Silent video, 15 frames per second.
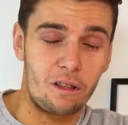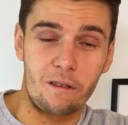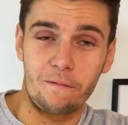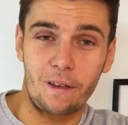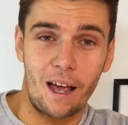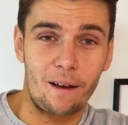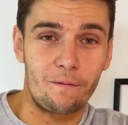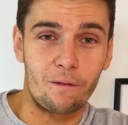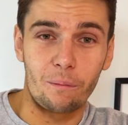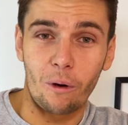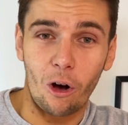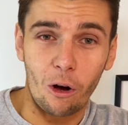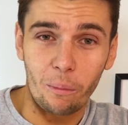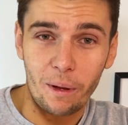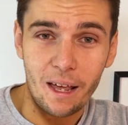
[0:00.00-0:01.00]
you've gained from
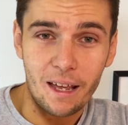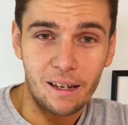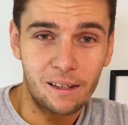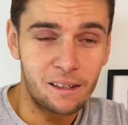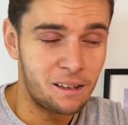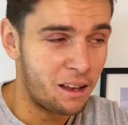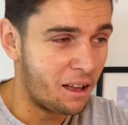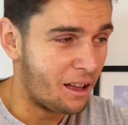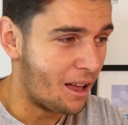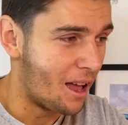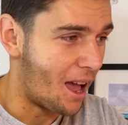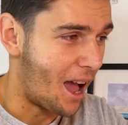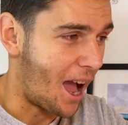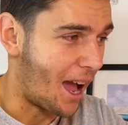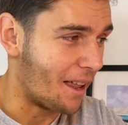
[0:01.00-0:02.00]
hobbies,
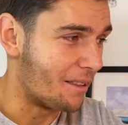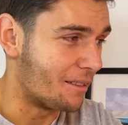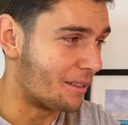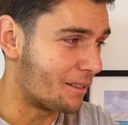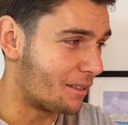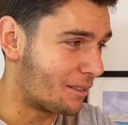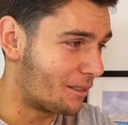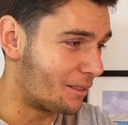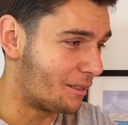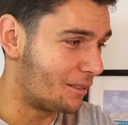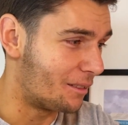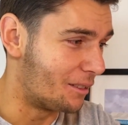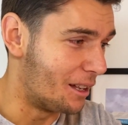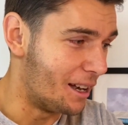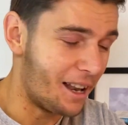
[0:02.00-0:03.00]
and
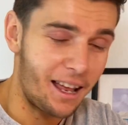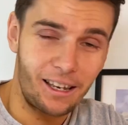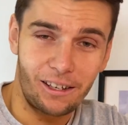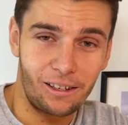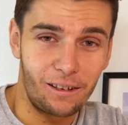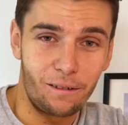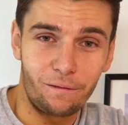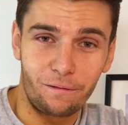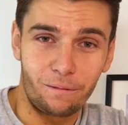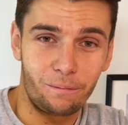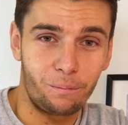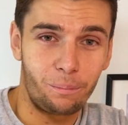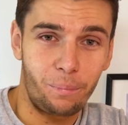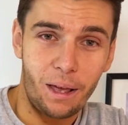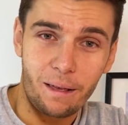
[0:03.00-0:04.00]
the list of
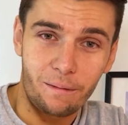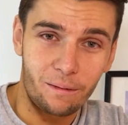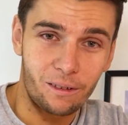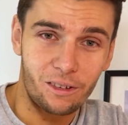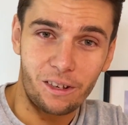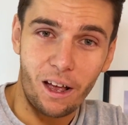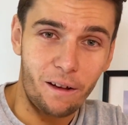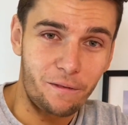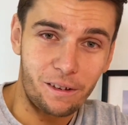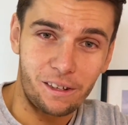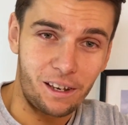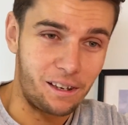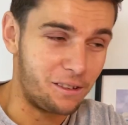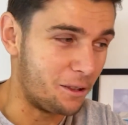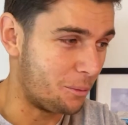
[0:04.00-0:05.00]

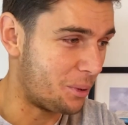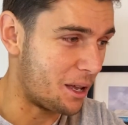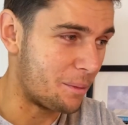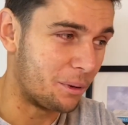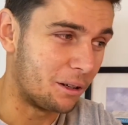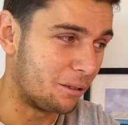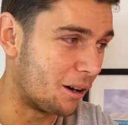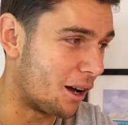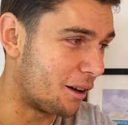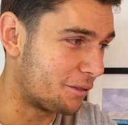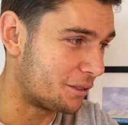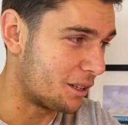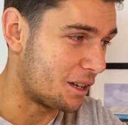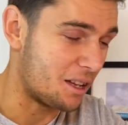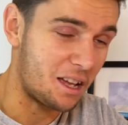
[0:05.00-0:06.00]
services that people are
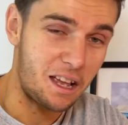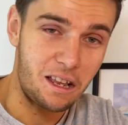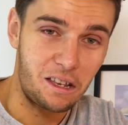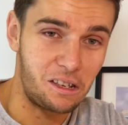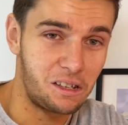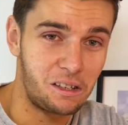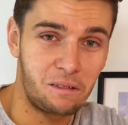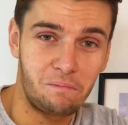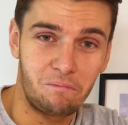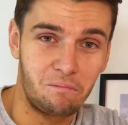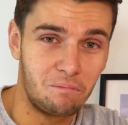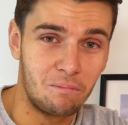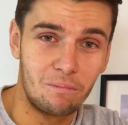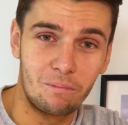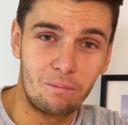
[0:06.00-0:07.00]
after is
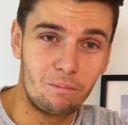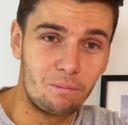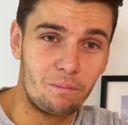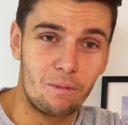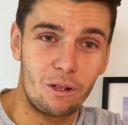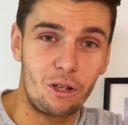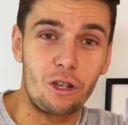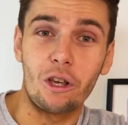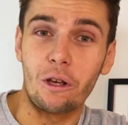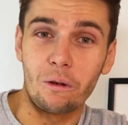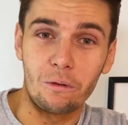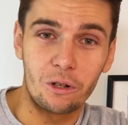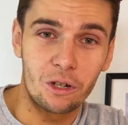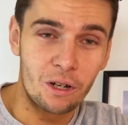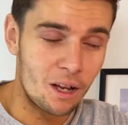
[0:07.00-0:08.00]

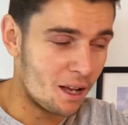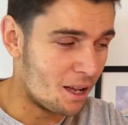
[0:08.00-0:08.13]
huge,